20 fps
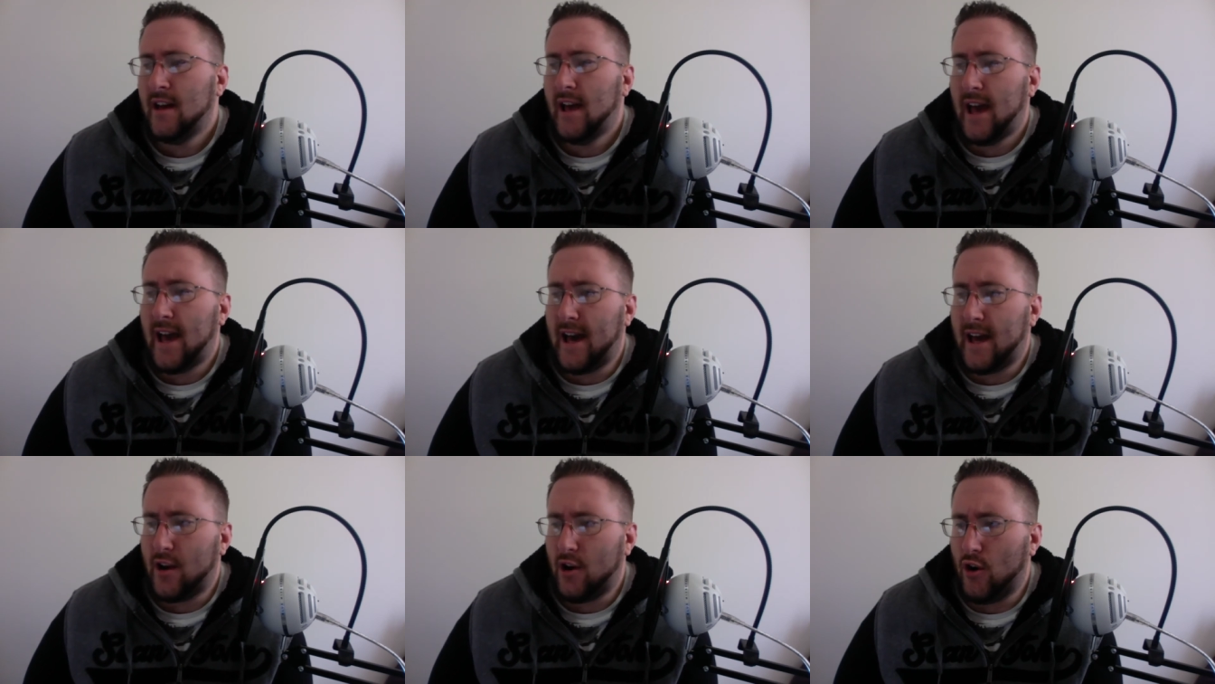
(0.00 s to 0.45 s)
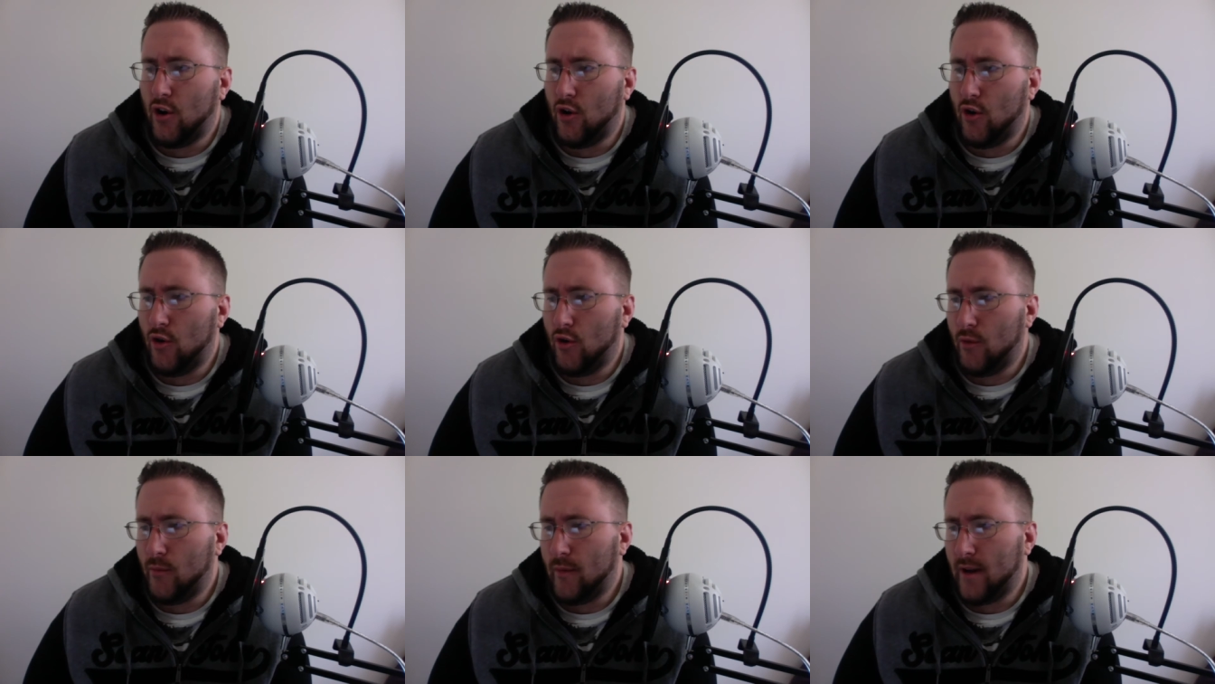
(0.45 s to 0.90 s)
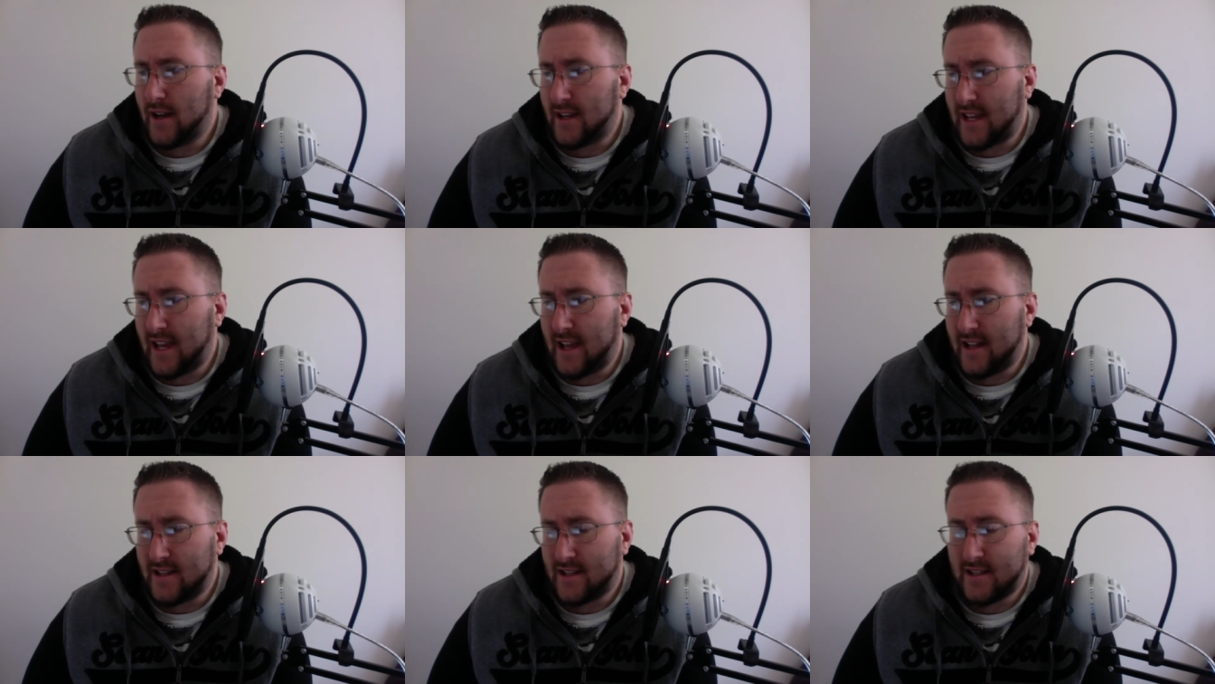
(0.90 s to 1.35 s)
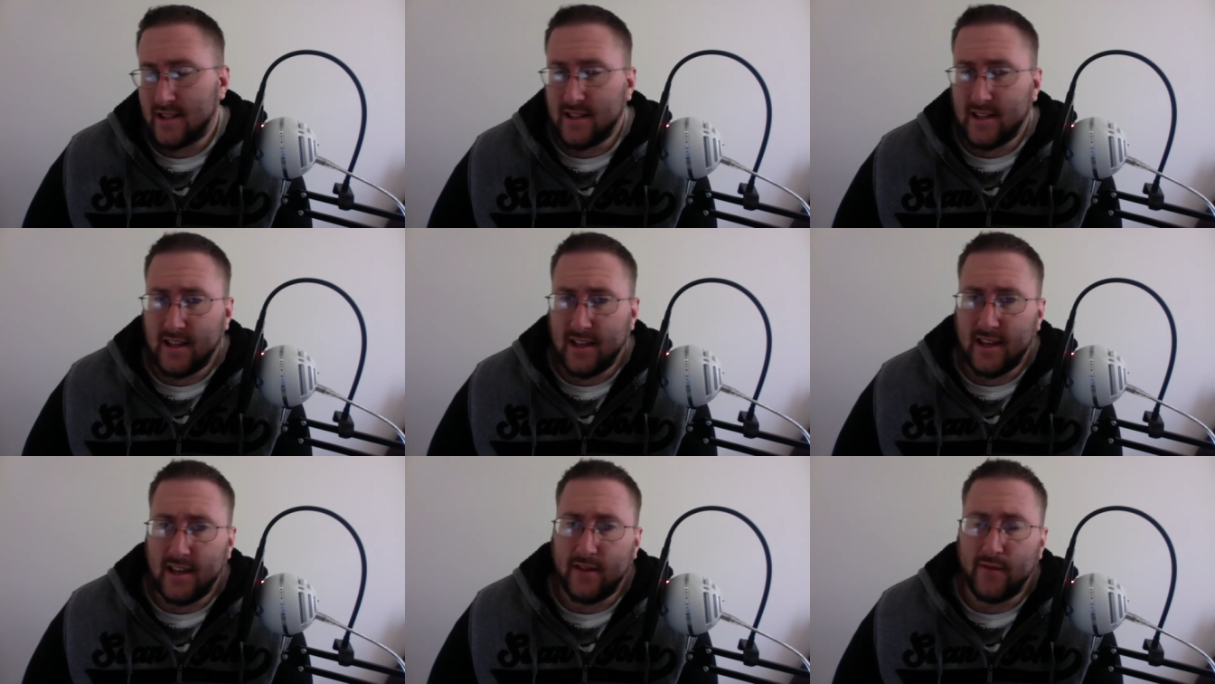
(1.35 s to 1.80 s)
at home against
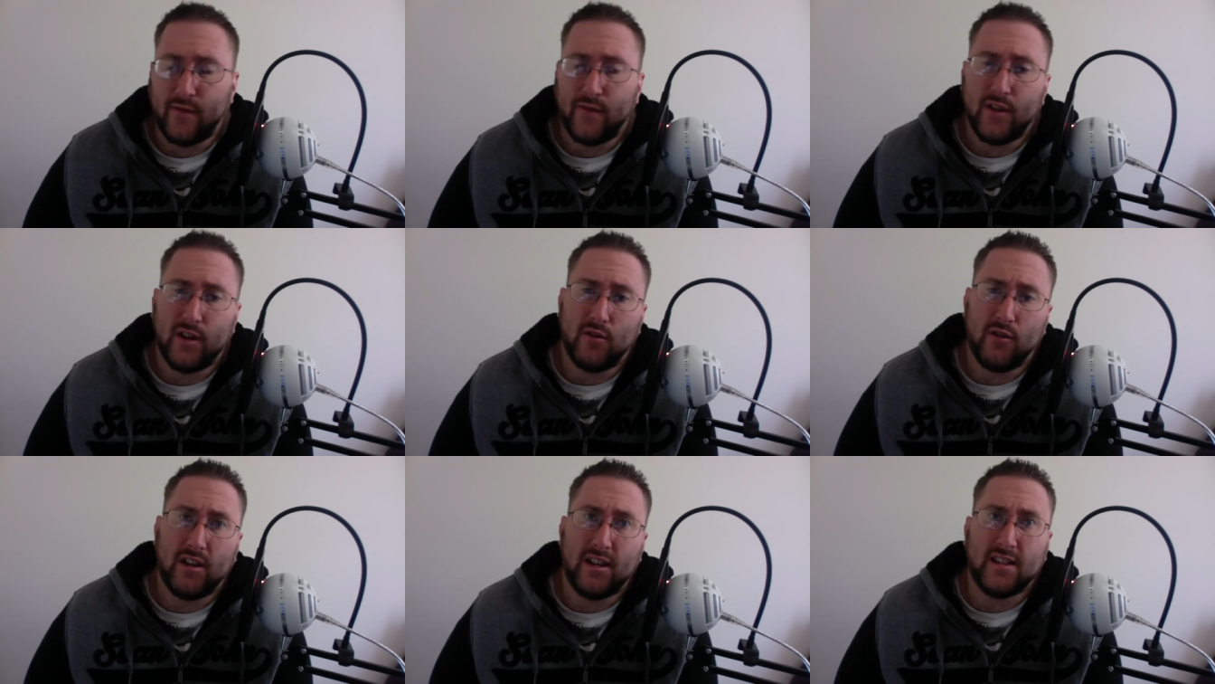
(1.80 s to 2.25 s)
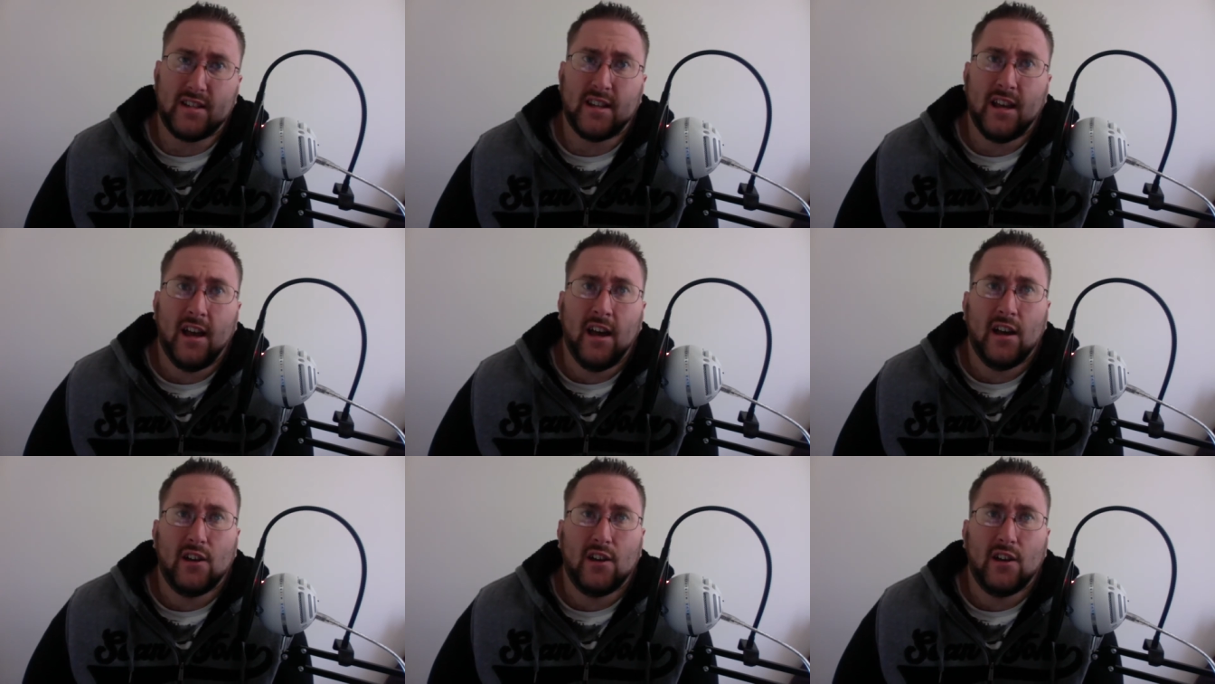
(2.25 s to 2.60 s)
the Phillies.